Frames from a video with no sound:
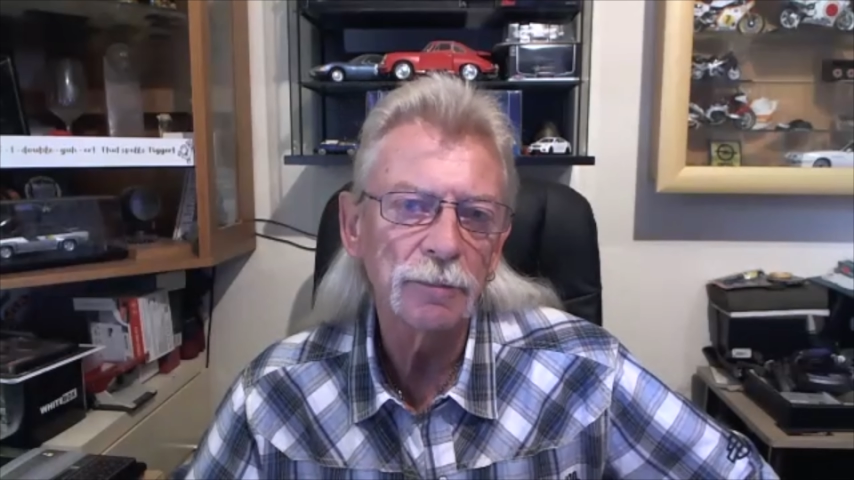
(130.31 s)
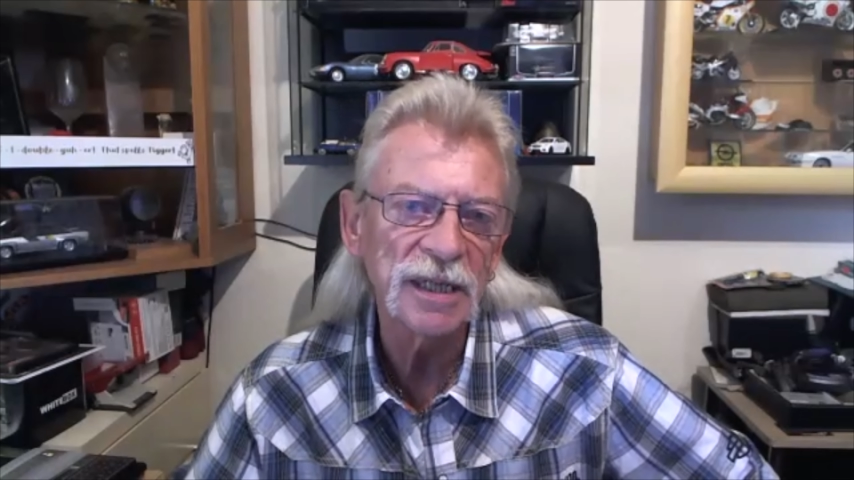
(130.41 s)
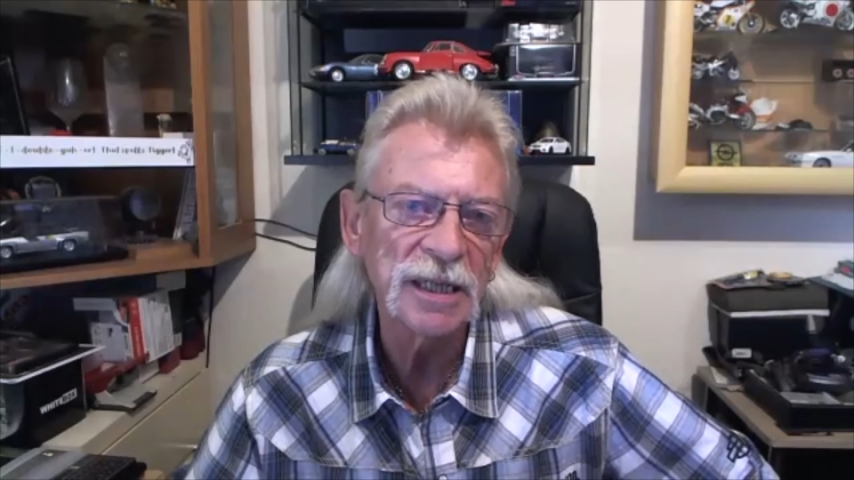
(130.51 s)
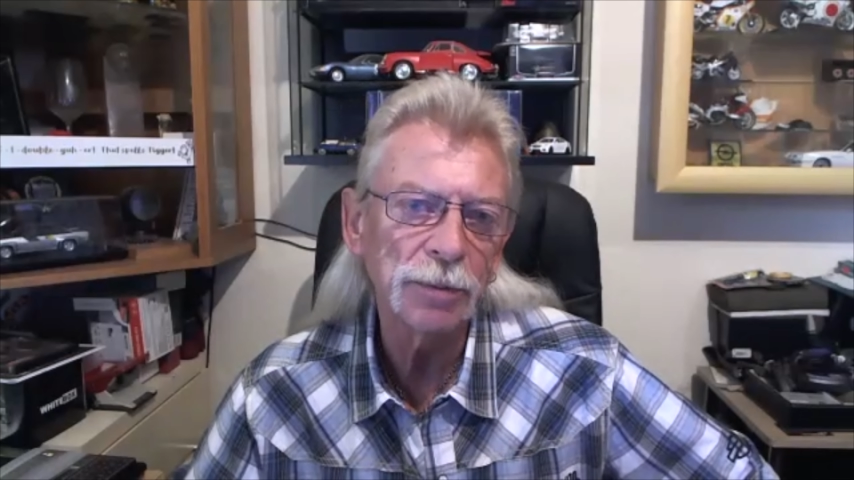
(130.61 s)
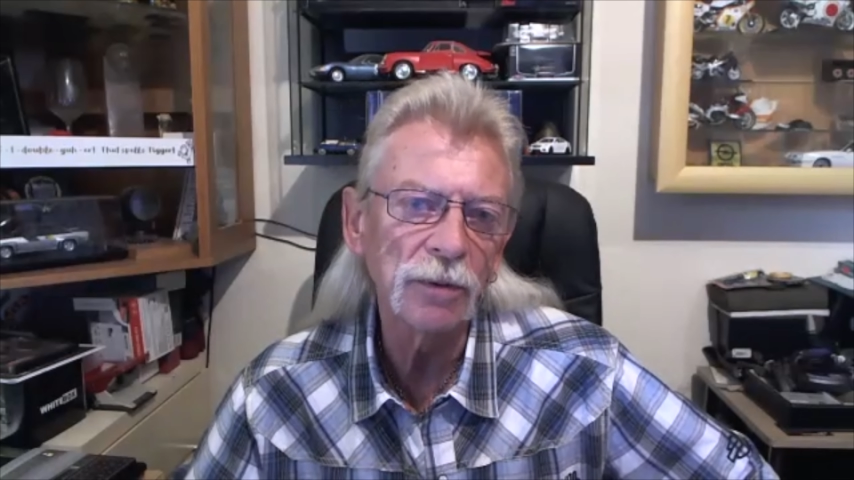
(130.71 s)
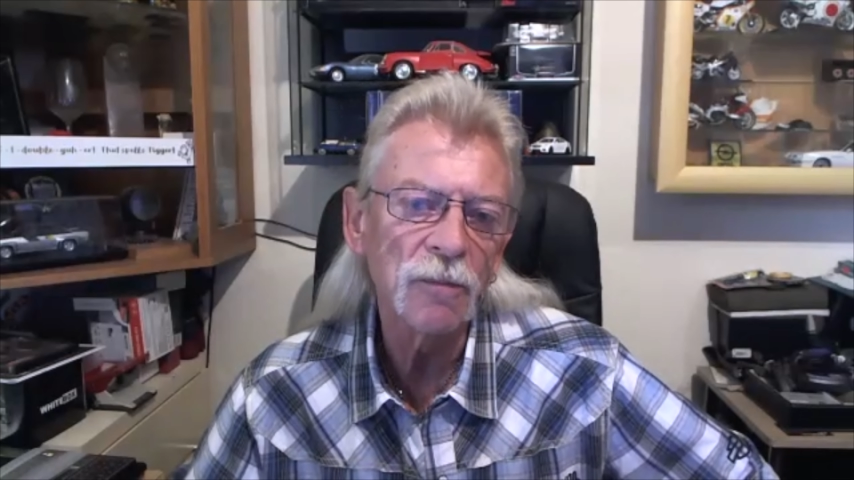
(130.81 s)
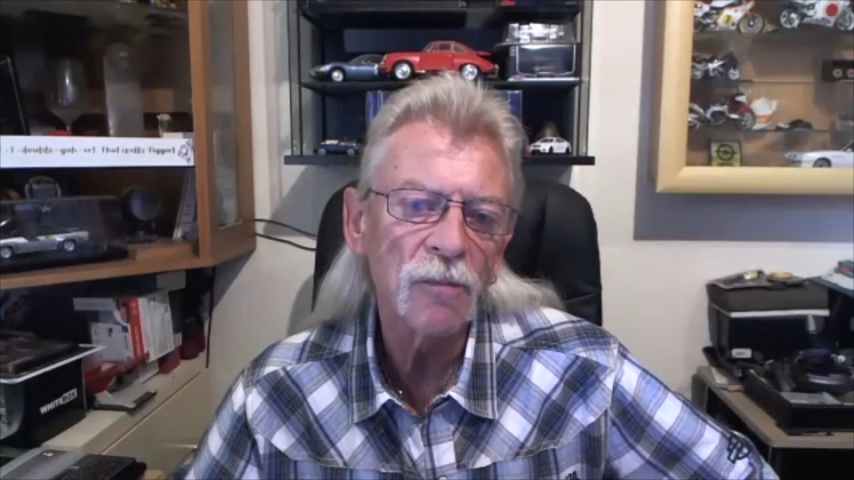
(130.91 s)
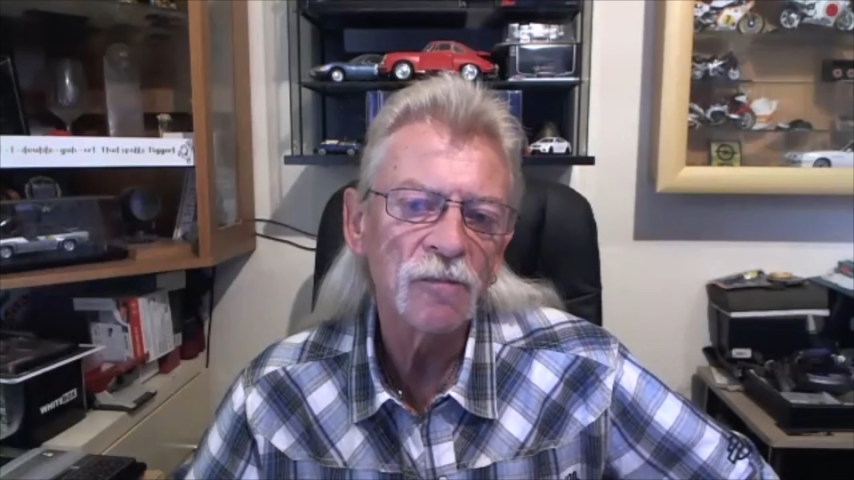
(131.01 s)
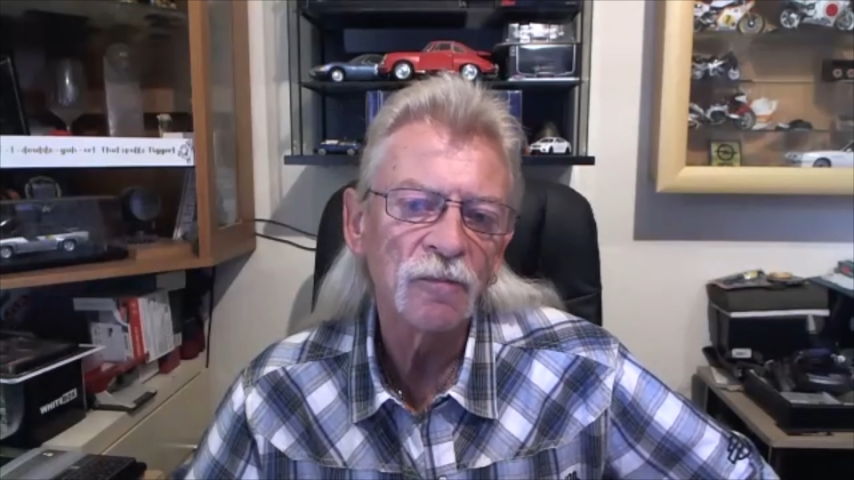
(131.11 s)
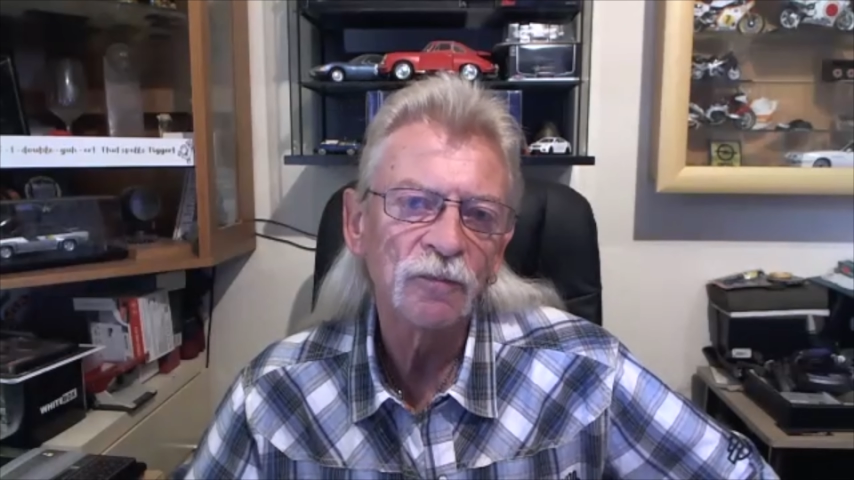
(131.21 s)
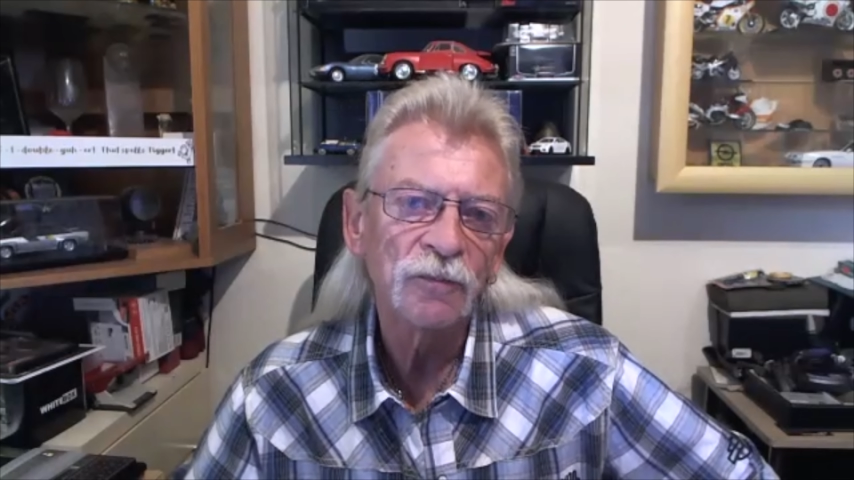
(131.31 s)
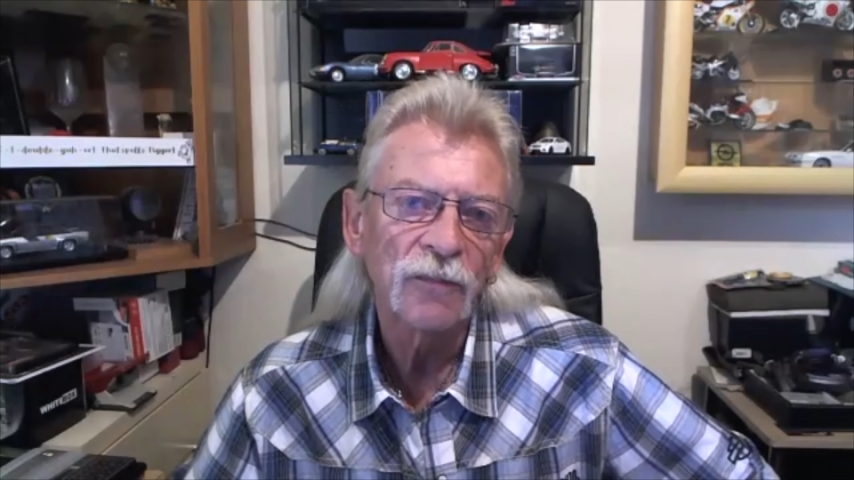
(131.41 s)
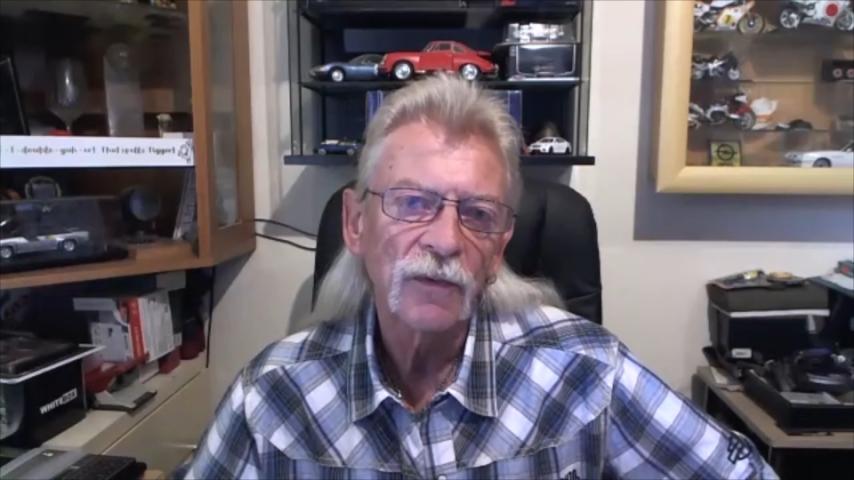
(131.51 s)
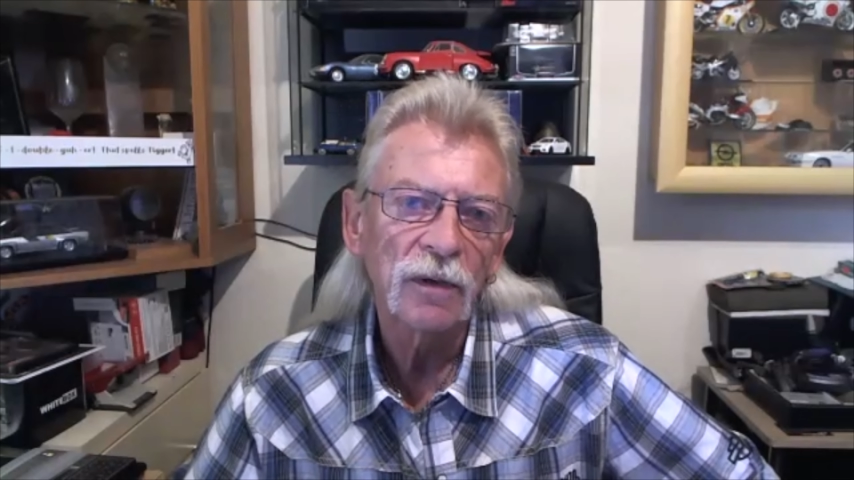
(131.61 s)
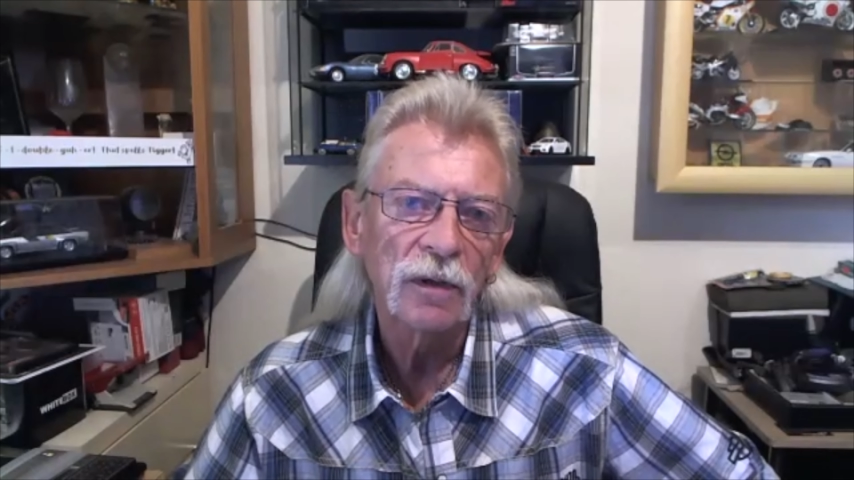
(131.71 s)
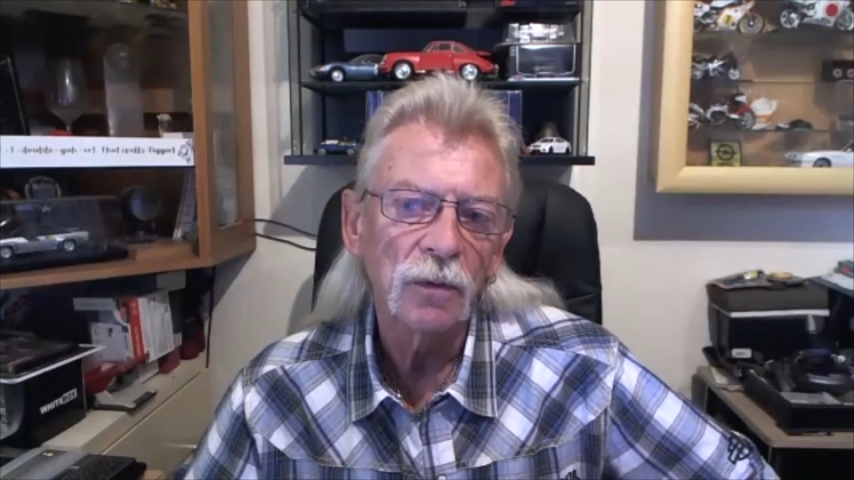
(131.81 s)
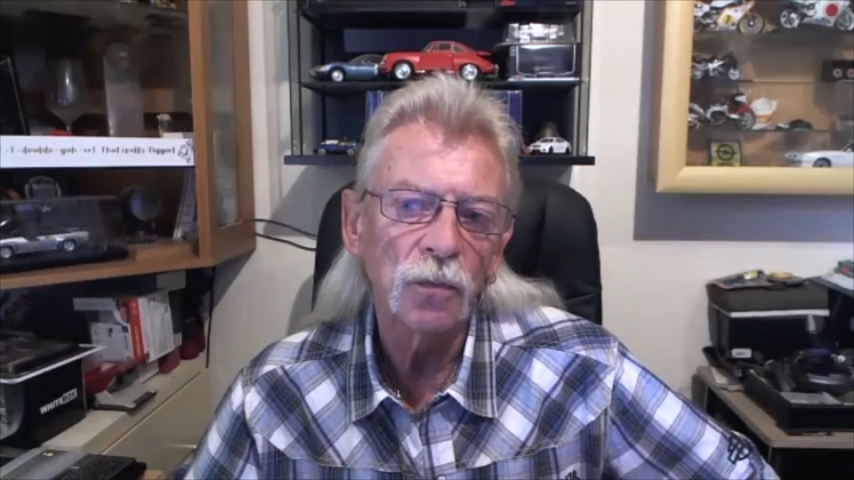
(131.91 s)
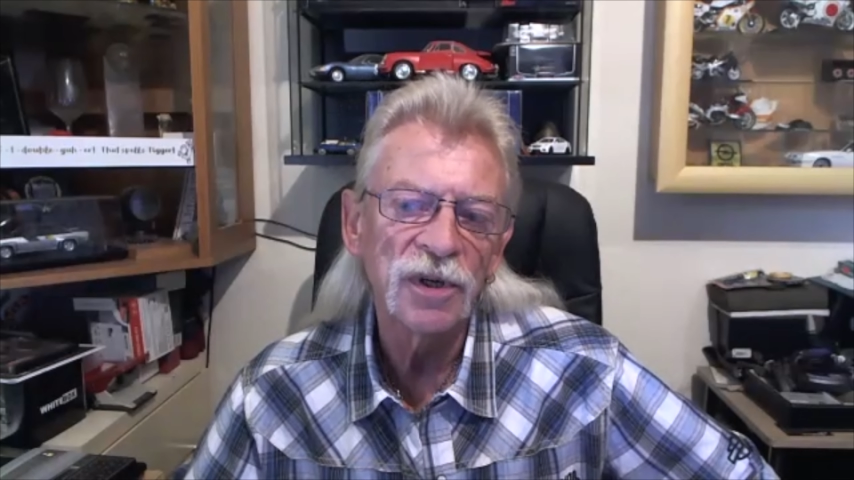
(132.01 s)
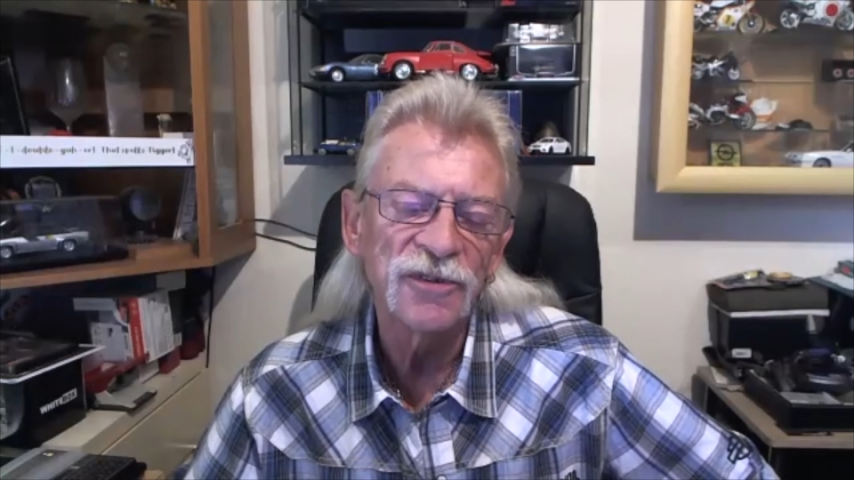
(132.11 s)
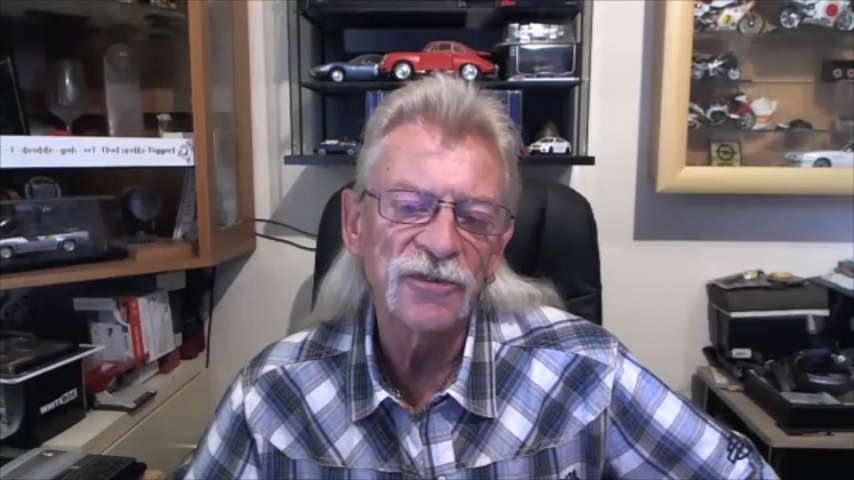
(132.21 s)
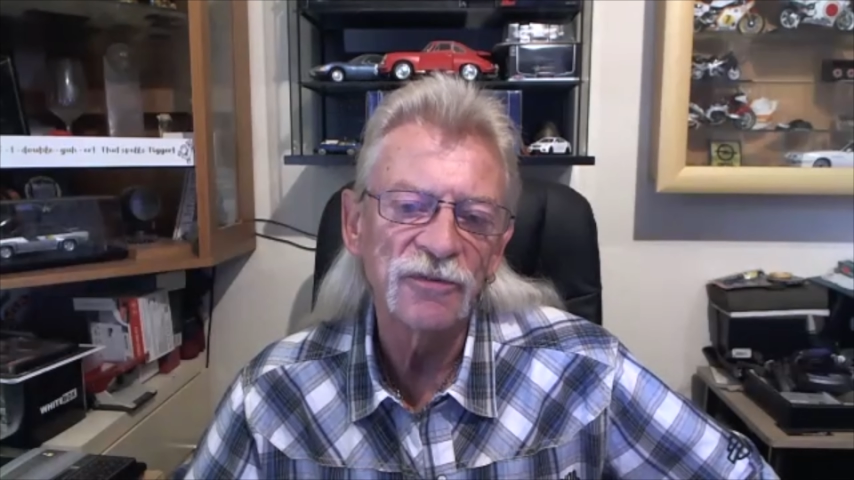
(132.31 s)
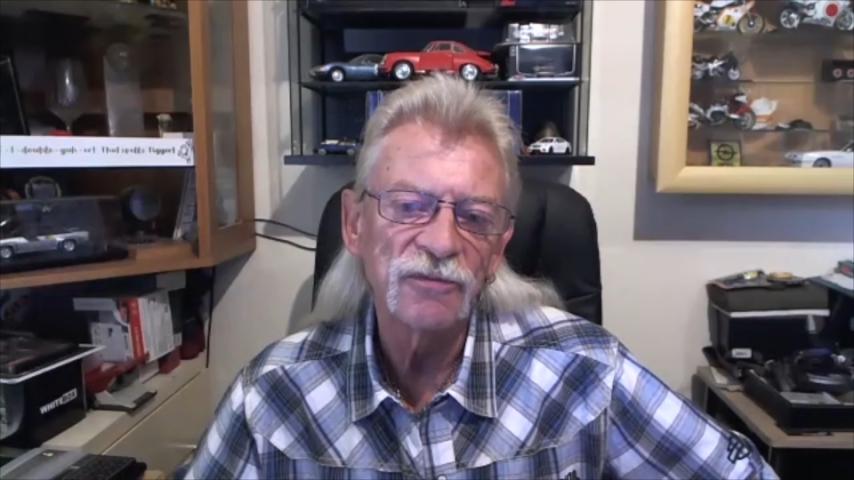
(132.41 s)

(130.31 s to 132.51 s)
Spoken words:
people with